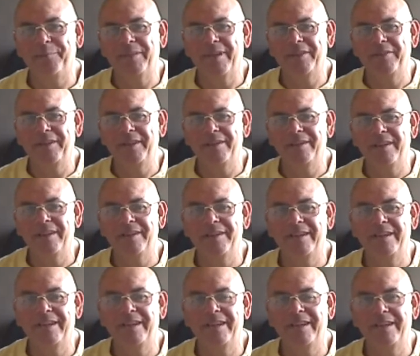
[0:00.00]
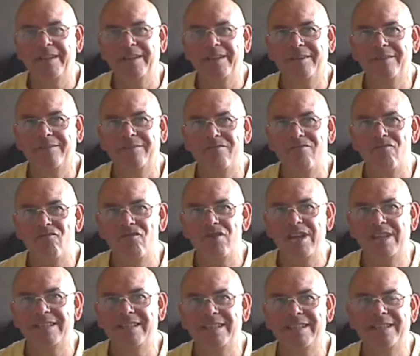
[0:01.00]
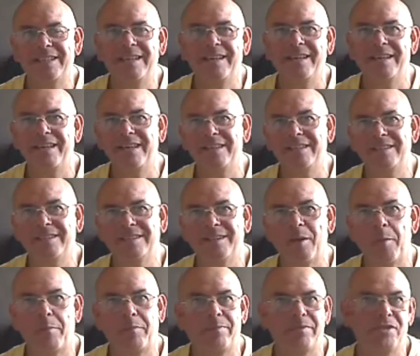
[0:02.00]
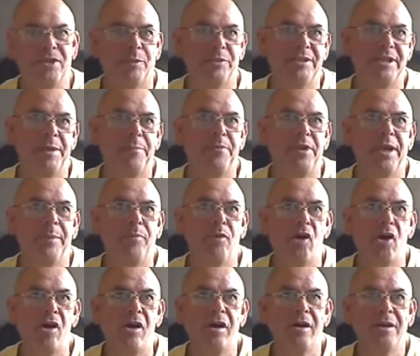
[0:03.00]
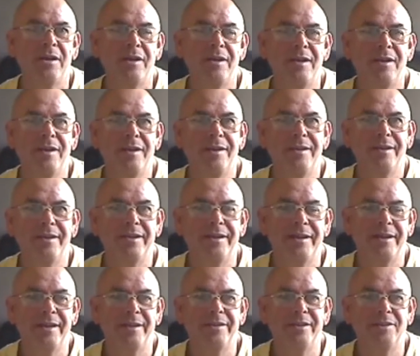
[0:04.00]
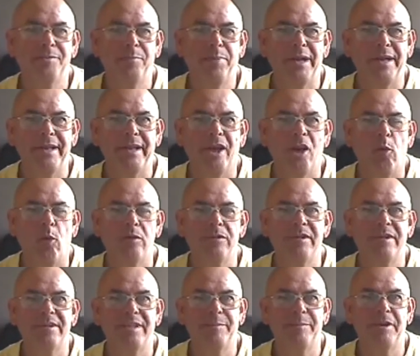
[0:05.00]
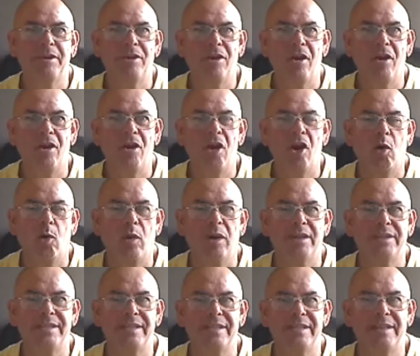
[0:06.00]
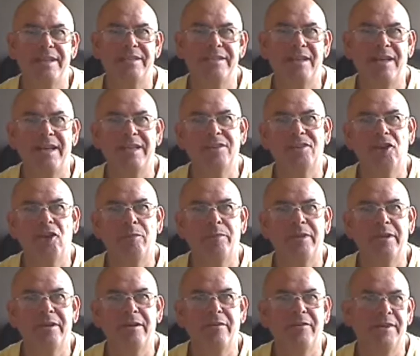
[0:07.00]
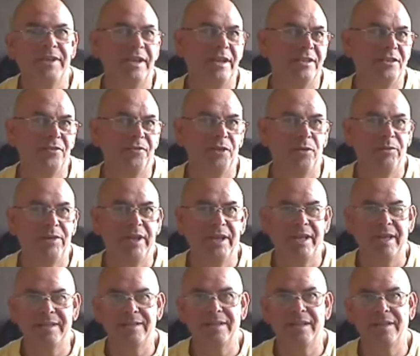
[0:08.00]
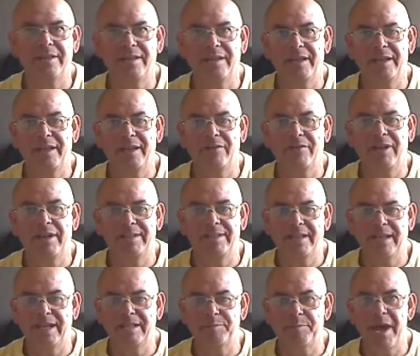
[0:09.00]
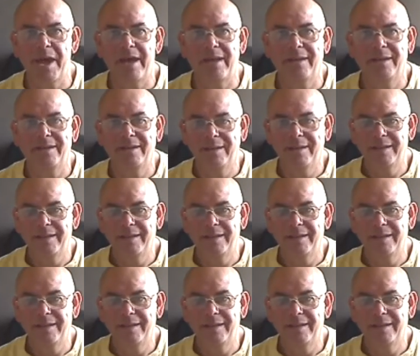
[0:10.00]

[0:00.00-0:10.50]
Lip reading: I think that the racing today is, shall we say, pretty poor. There's plenty of quantity but not a lot of quality today, so let's hope that over the next few days that the racing gets better.